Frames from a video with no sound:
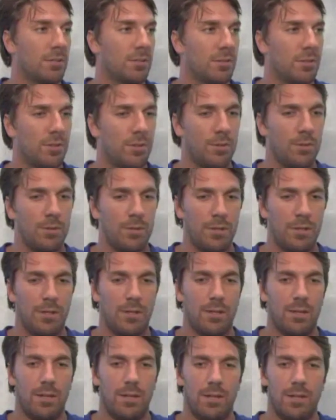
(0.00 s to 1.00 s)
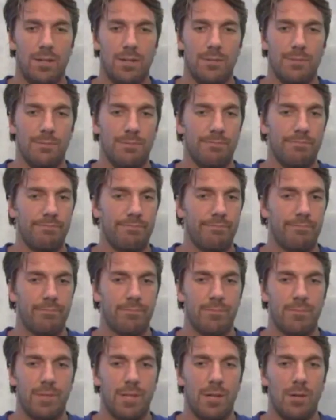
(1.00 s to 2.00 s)
So um,
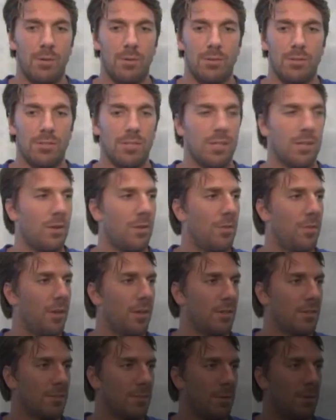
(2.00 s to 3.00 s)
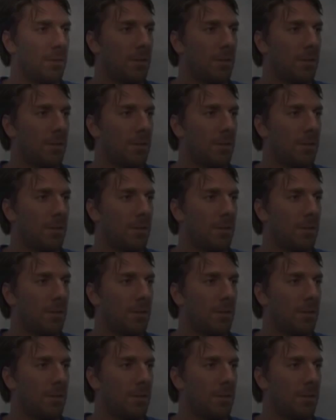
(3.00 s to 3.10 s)
I only see good things